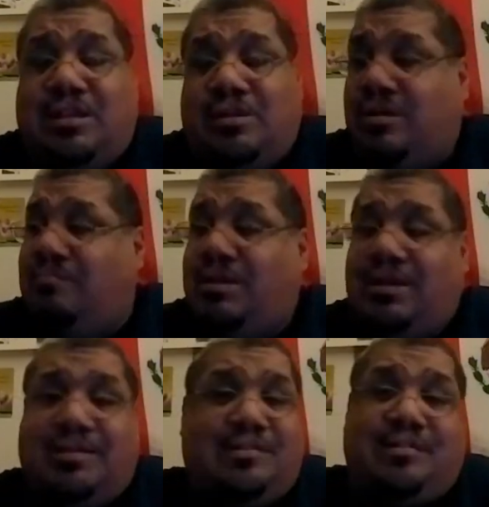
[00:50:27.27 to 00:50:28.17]
You know what I
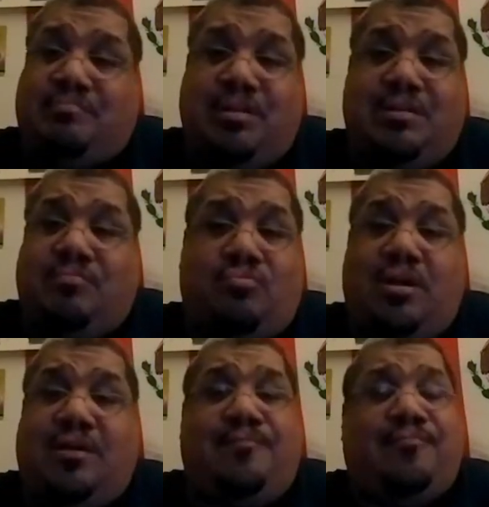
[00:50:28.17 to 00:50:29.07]
mean? It's been
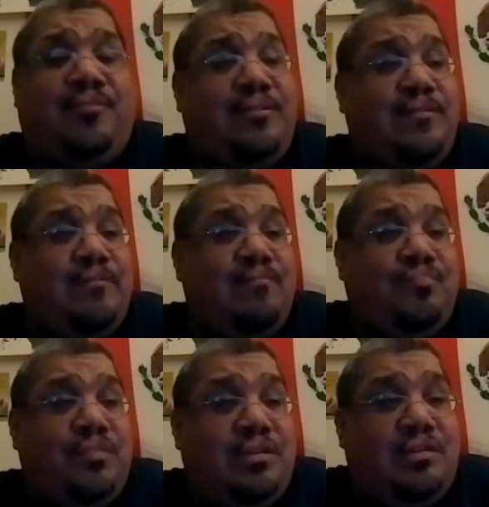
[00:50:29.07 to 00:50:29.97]
rough.
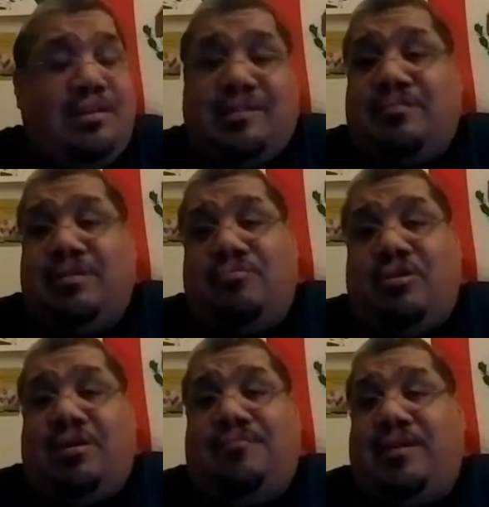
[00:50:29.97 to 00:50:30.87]
It's been
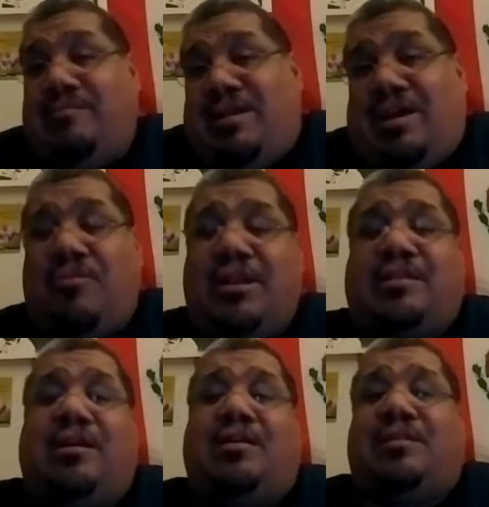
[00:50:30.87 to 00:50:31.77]
rough. I already
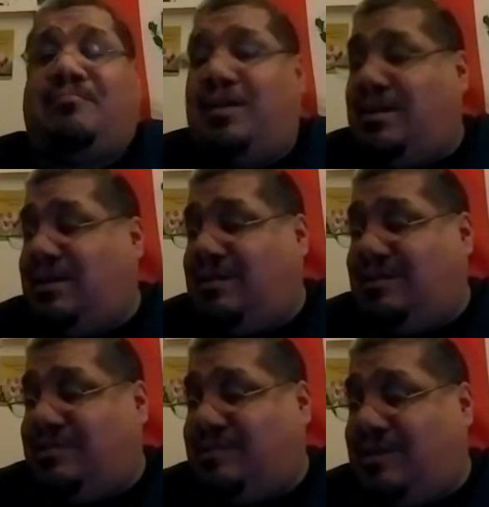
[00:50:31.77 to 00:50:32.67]
talked about it, and
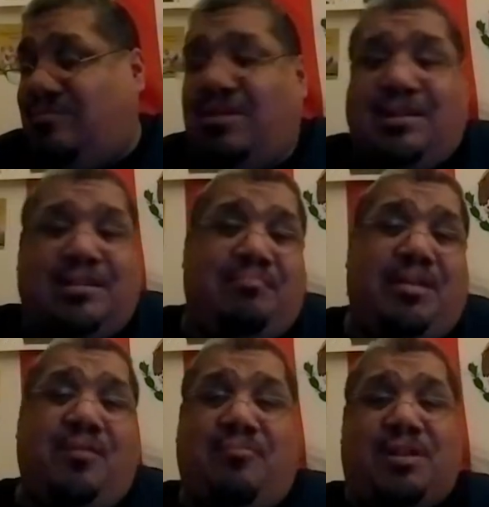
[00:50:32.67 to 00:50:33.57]
it's just I don't want it to
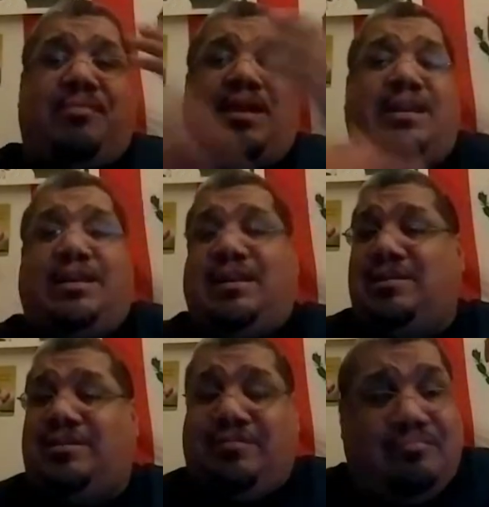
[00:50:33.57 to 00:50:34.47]
be a repeating
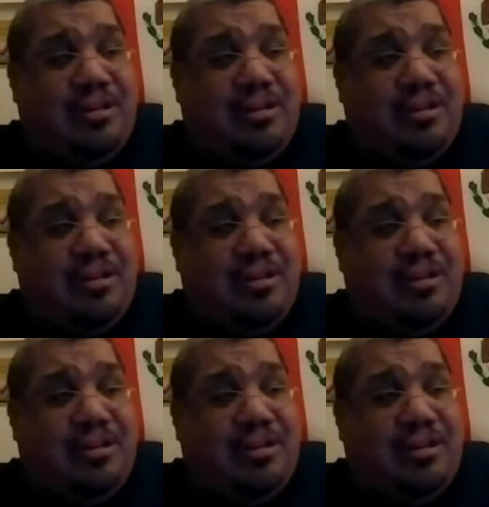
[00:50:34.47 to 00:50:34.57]
issue.